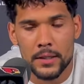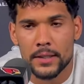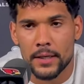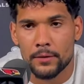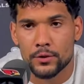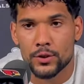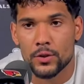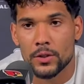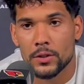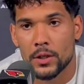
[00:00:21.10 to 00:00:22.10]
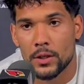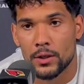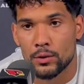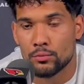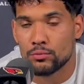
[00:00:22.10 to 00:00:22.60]
yeah, for sure. I
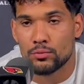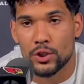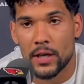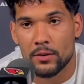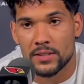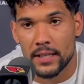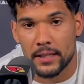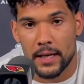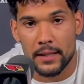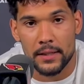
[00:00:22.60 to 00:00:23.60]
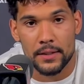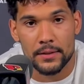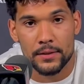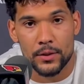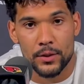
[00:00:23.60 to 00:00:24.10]
don't take it lightly.
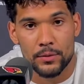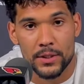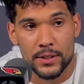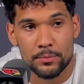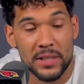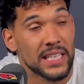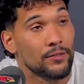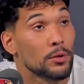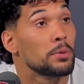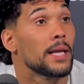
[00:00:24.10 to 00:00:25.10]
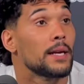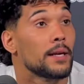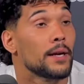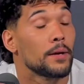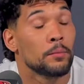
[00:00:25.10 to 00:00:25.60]
Just being able to play the
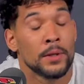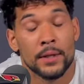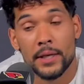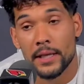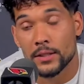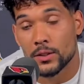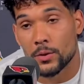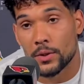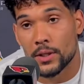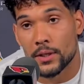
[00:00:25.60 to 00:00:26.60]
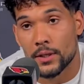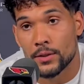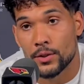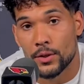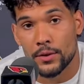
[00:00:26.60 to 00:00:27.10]
game, and so with the
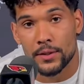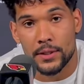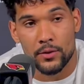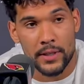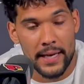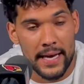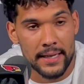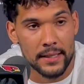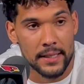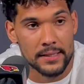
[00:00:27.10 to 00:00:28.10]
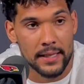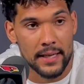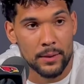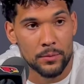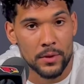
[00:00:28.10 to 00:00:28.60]
little accolades that
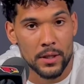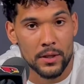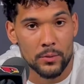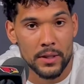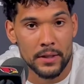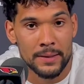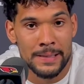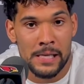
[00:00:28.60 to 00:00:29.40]
came along with it,